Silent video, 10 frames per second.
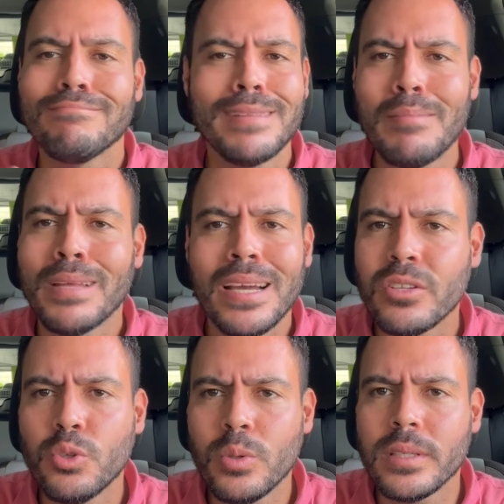I'm not going
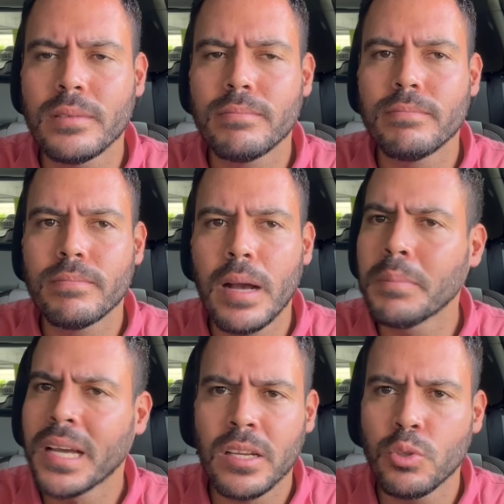to do it. I'm
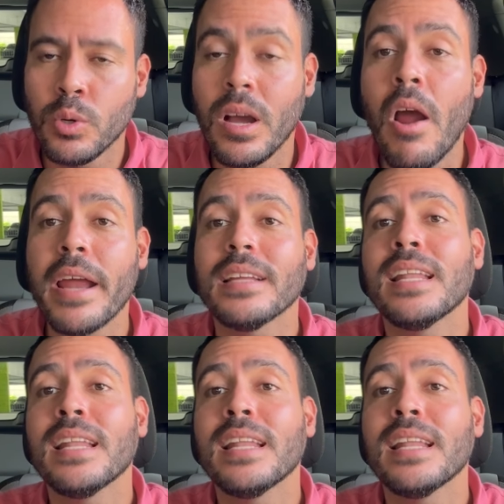not going to do it. All right.